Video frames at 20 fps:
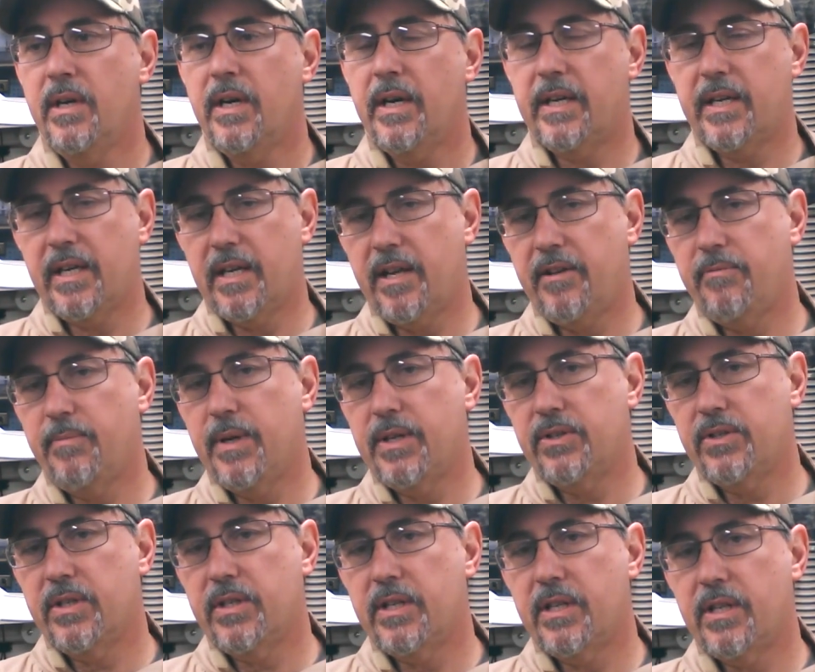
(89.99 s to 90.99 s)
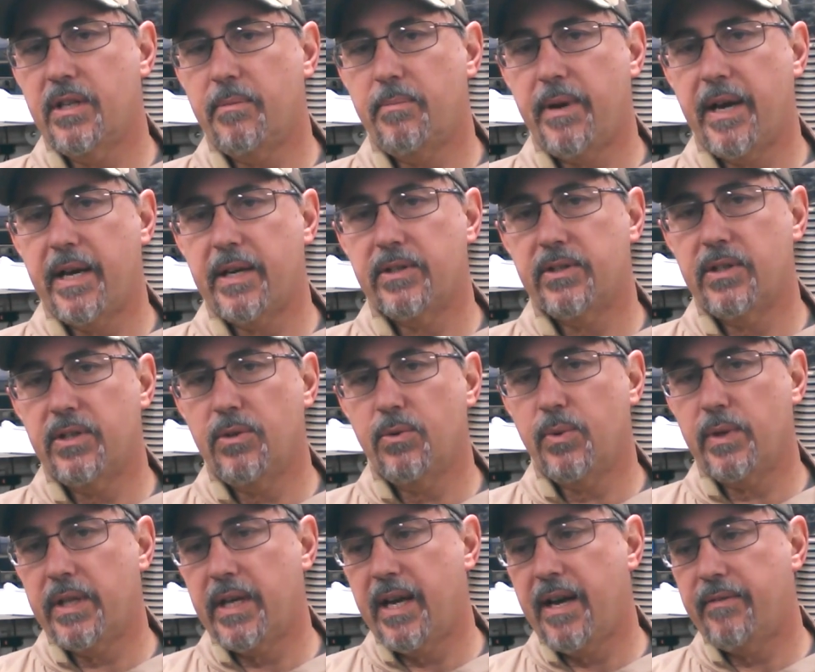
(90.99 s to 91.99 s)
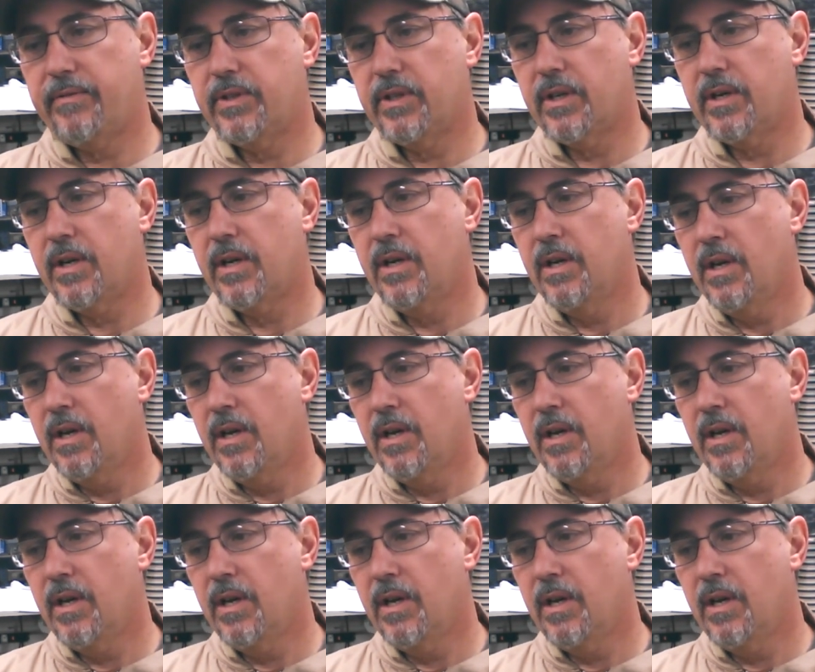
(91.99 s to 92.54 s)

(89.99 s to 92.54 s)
Again, I've mentioned in the past that you really have to